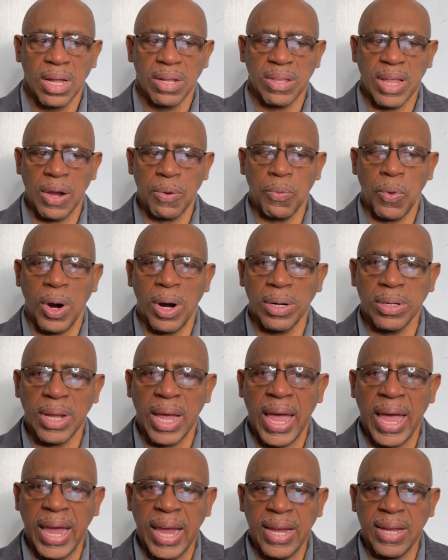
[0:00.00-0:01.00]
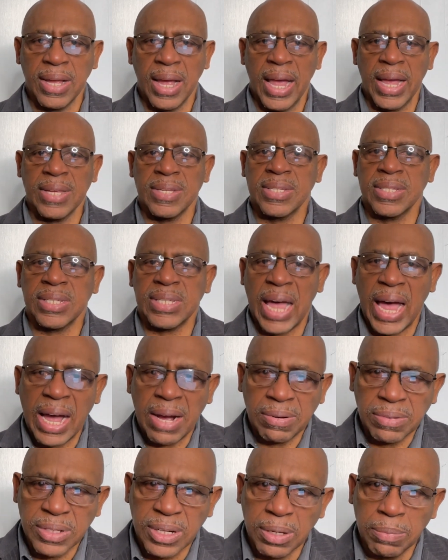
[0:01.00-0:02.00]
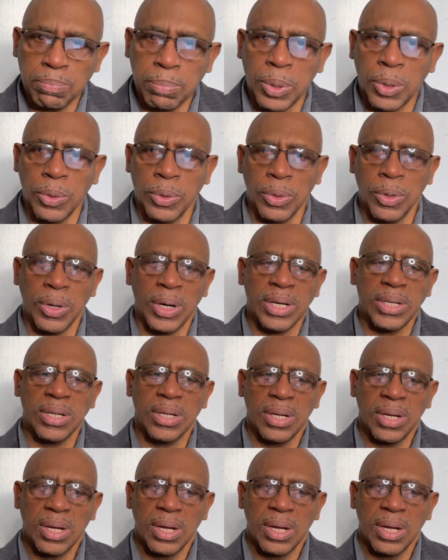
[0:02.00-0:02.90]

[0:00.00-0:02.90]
They want a sounding board,